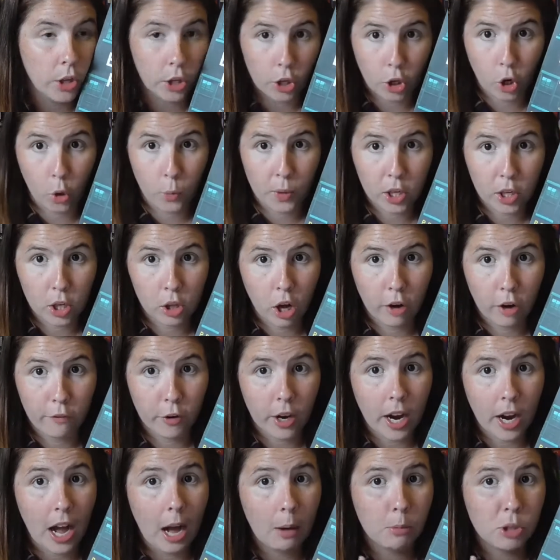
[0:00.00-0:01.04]
The Girl with a Clock
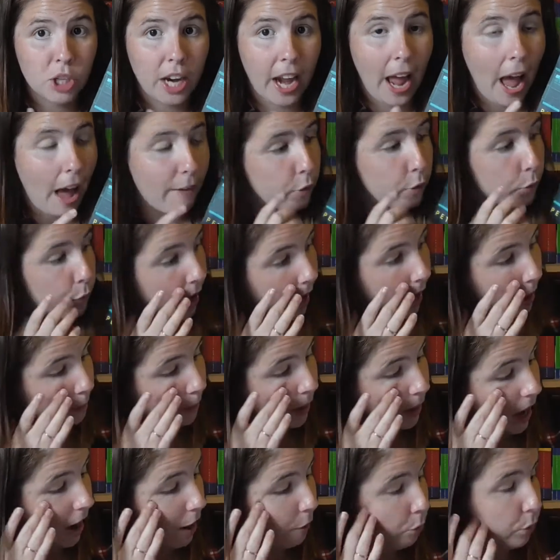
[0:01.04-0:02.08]
for a Heart, which I haven't read,
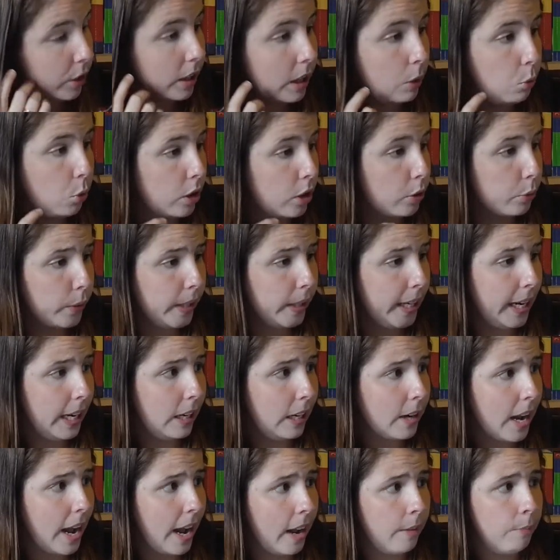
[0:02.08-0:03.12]
but I really want to
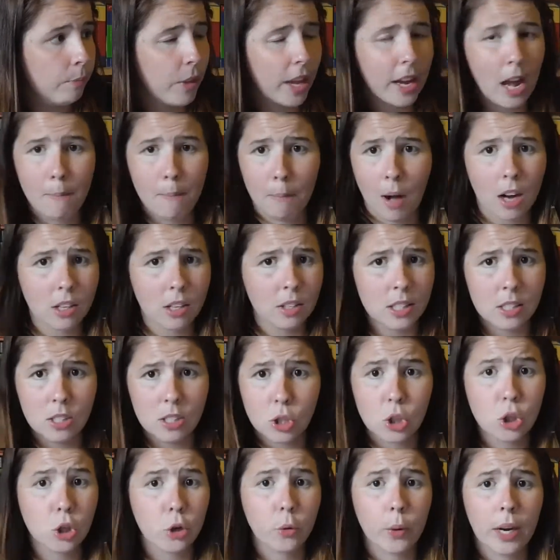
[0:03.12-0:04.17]
read. And like, I marked this
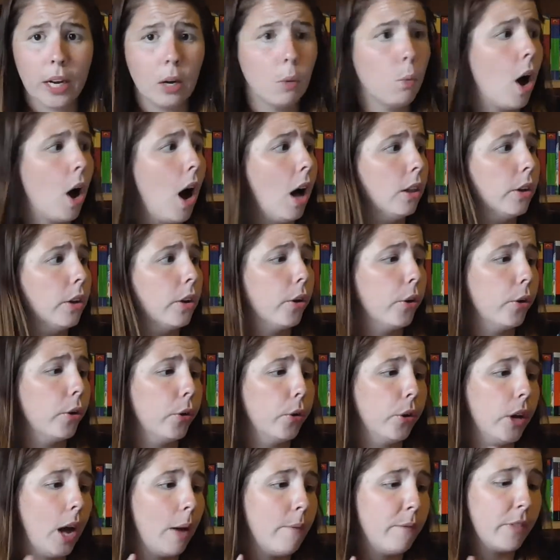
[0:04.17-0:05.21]
as to read a while
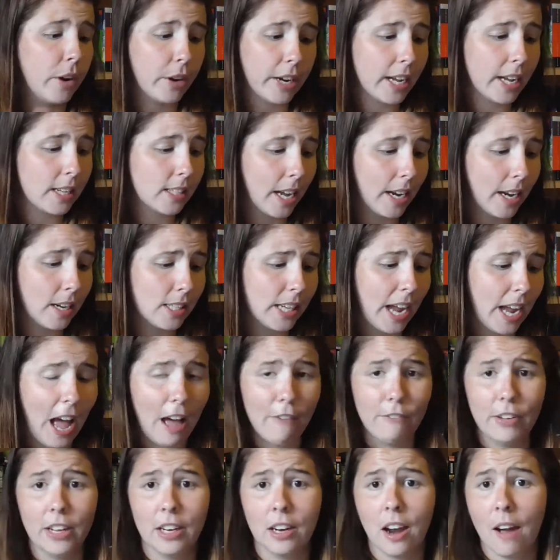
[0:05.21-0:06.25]
ago. I'm very excited to
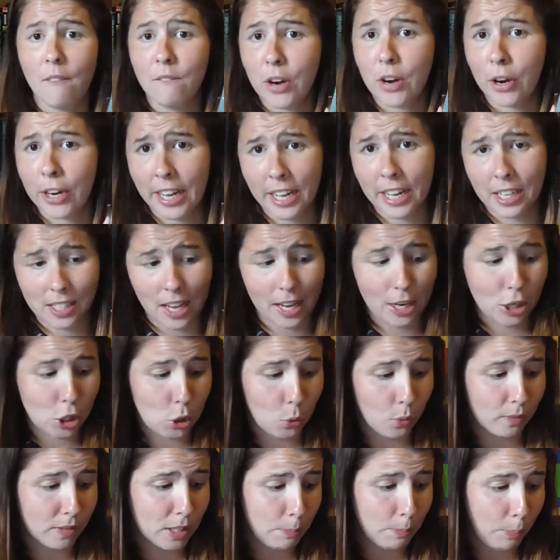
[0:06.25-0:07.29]
have it. I'm very excited
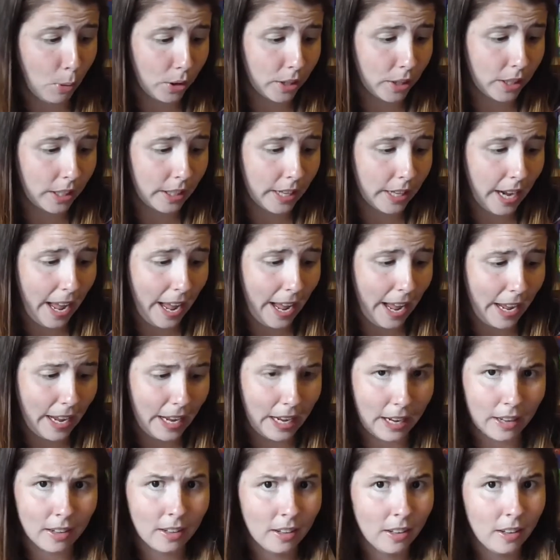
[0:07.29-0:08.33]
to have spotted
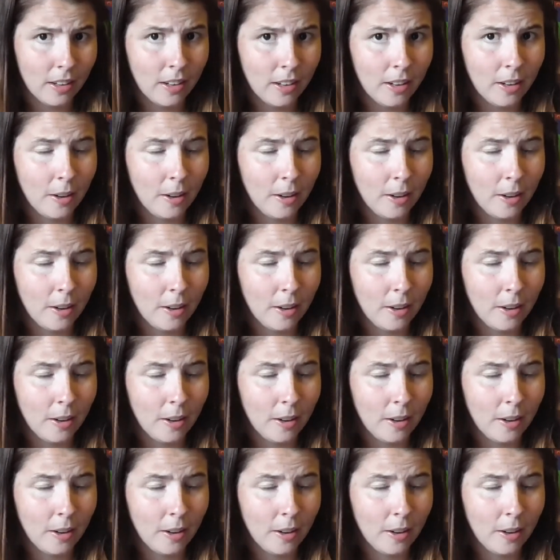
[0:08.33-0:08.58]
a